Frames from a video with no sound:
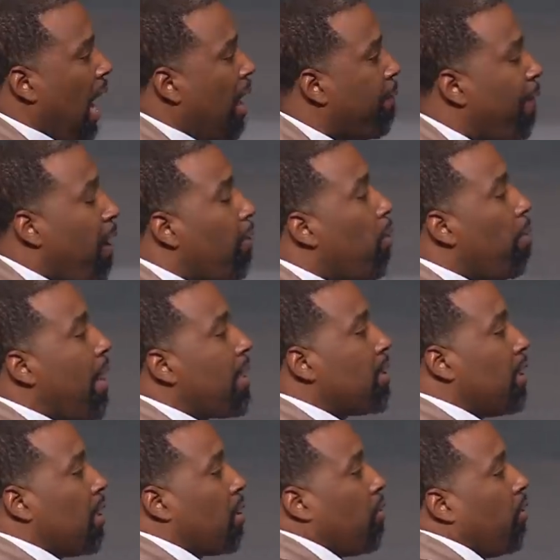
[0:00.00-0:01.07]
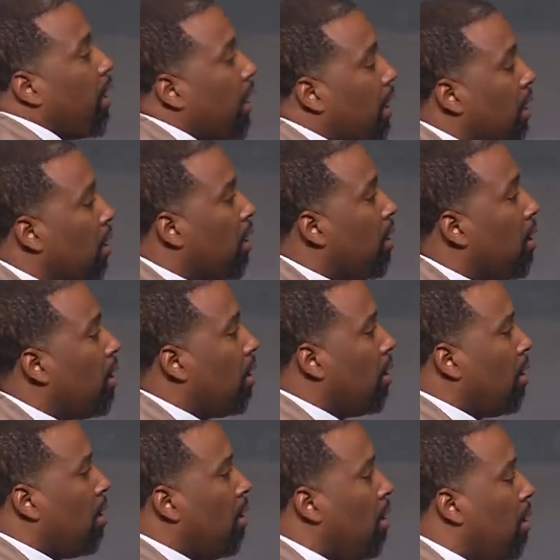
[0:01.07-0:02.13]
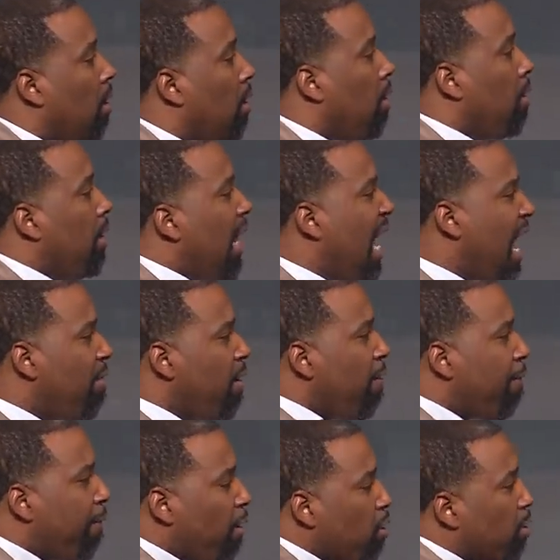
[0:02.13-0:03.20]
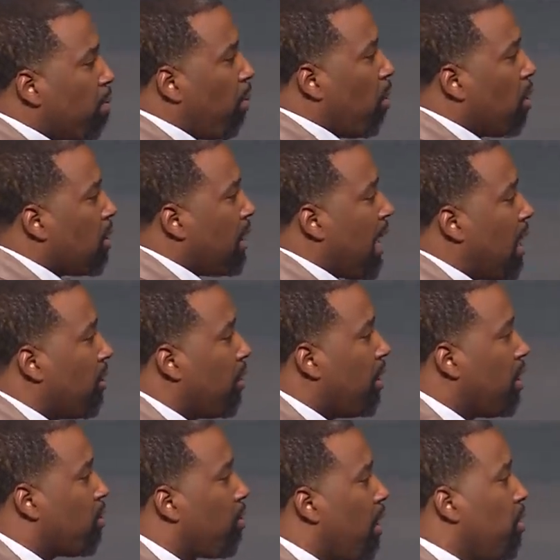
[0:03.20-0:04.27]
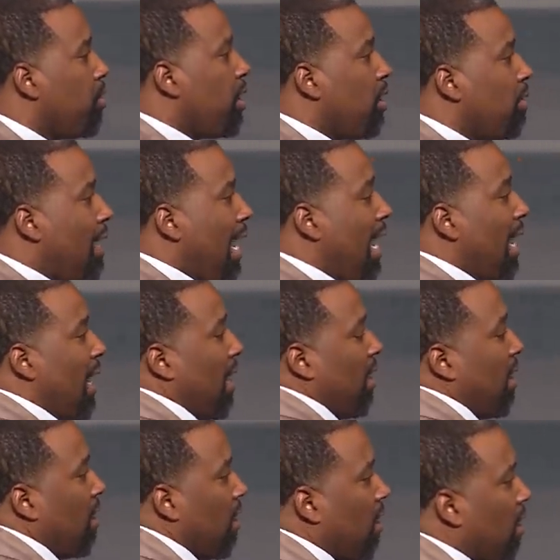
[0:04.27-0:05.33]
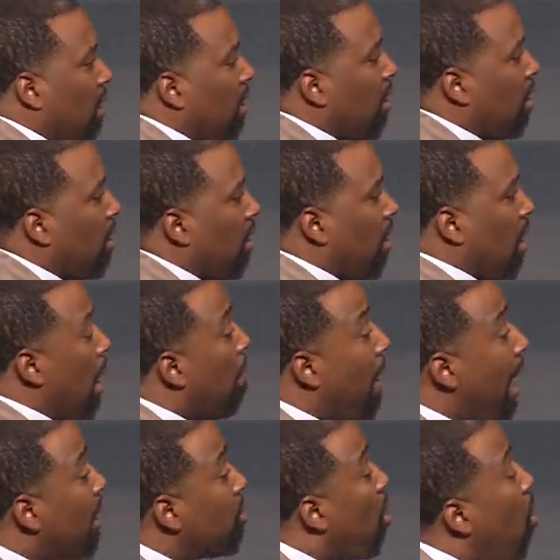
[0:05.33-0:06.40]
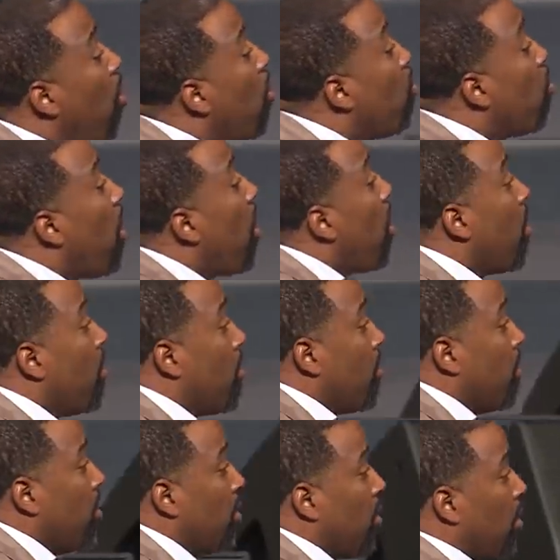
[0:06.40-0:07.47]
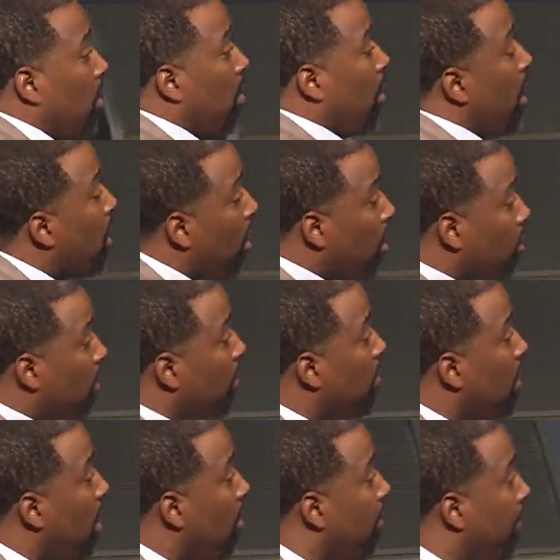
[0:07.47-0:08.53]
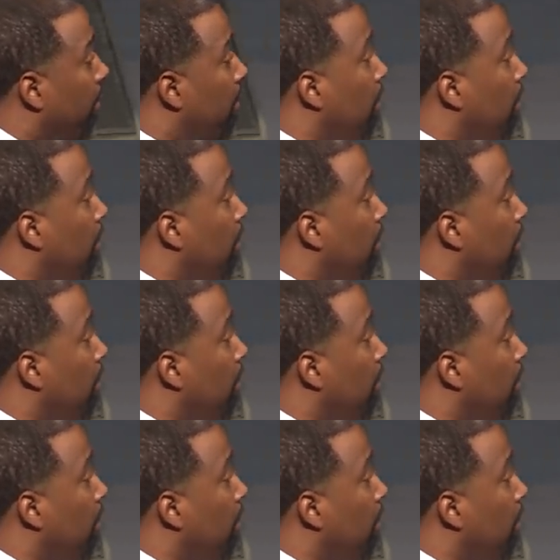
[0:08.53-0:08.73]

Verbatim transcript: And Pharaoh makes a decree that every firstborn child in Israel shall die. And by his own words, he cursed himself.